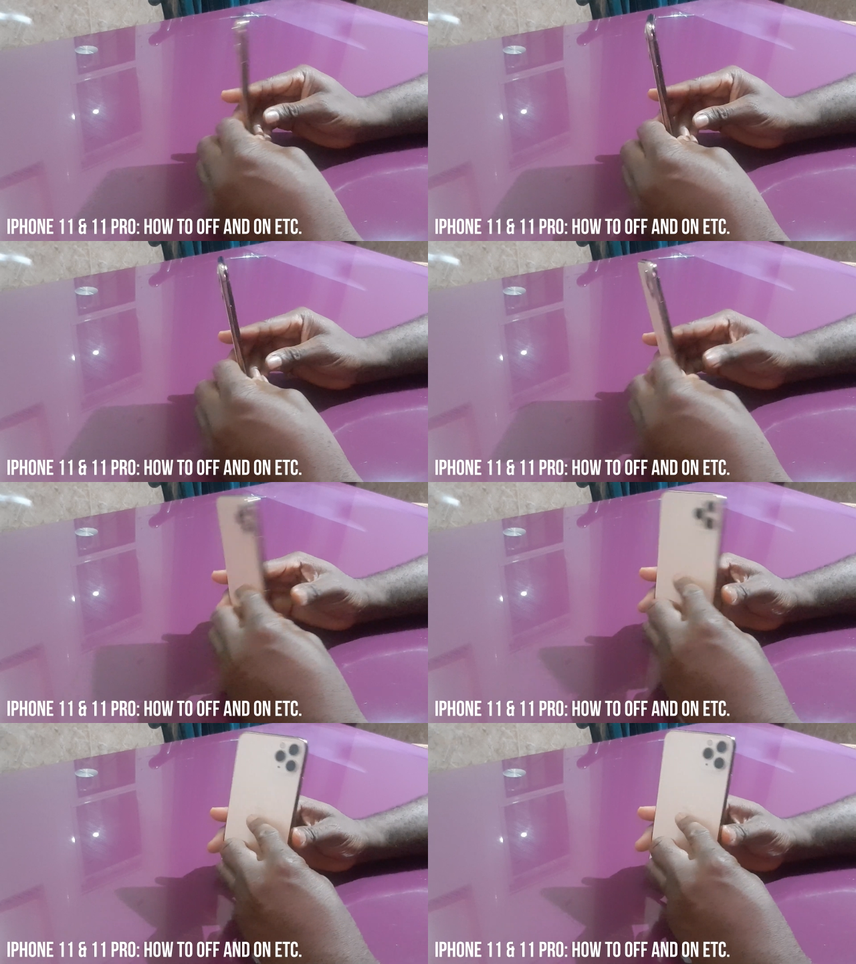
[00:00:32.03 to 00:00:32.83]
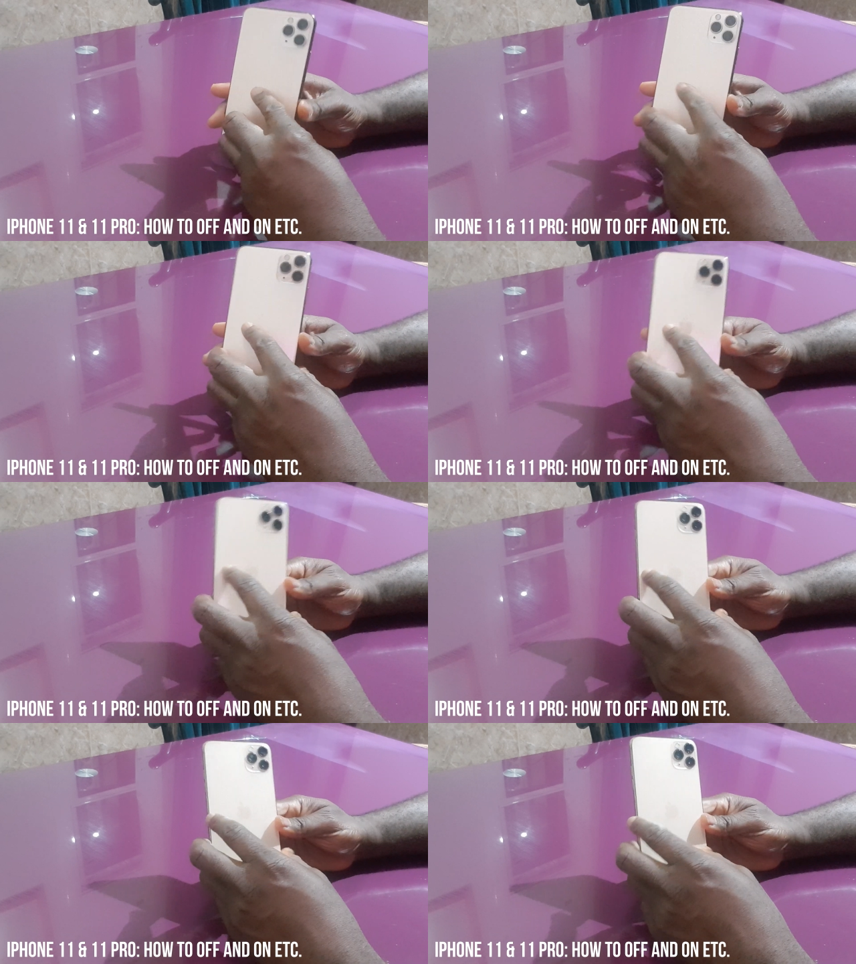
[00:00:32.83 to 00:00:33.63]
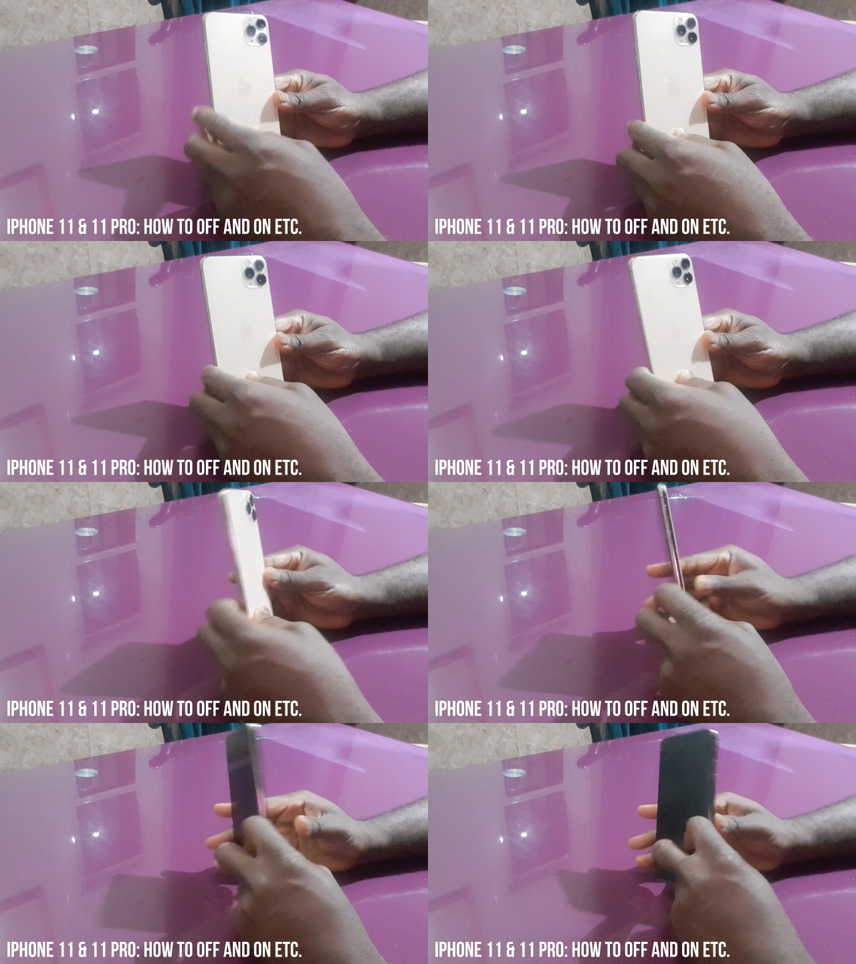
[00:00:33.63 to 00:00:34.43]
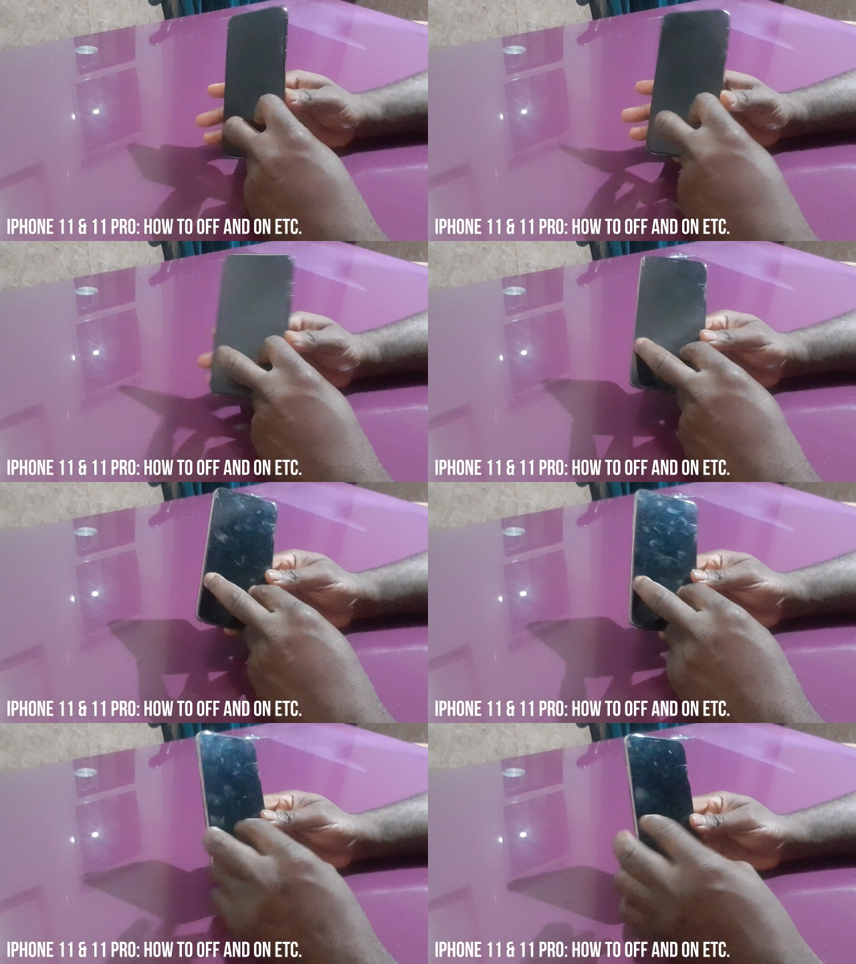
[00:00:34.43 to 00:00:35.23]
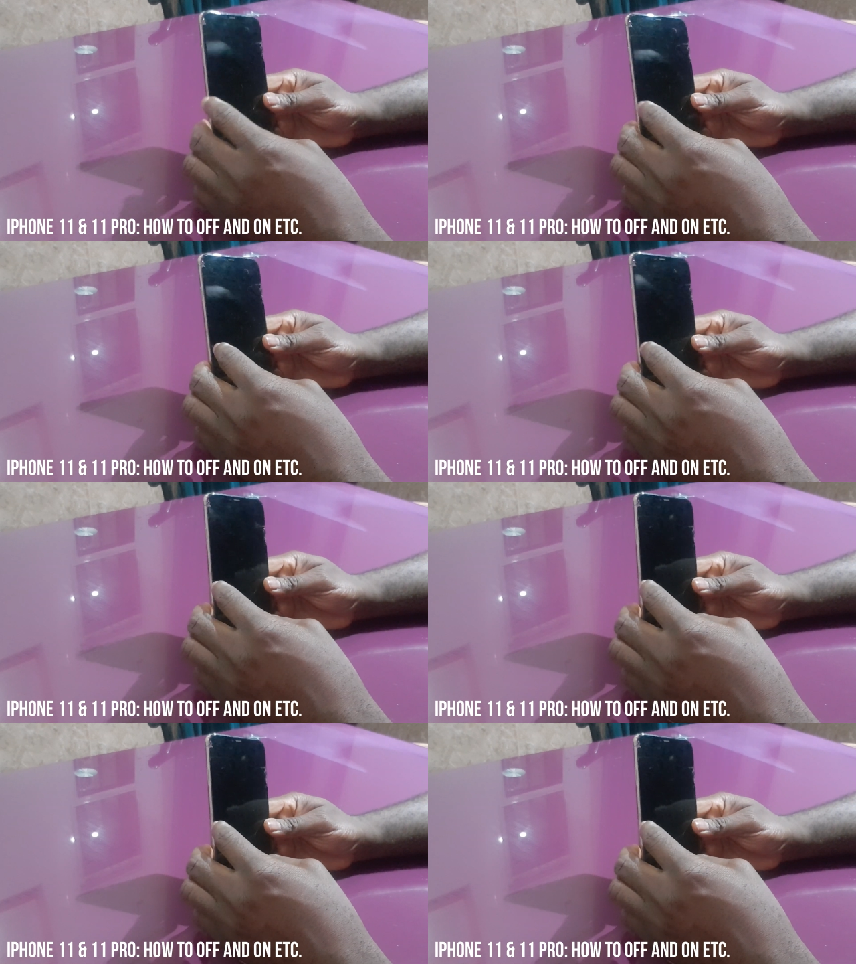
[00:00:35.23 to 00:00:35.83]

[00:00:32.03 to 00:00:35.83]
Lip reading: Nobody's mouth can be seen.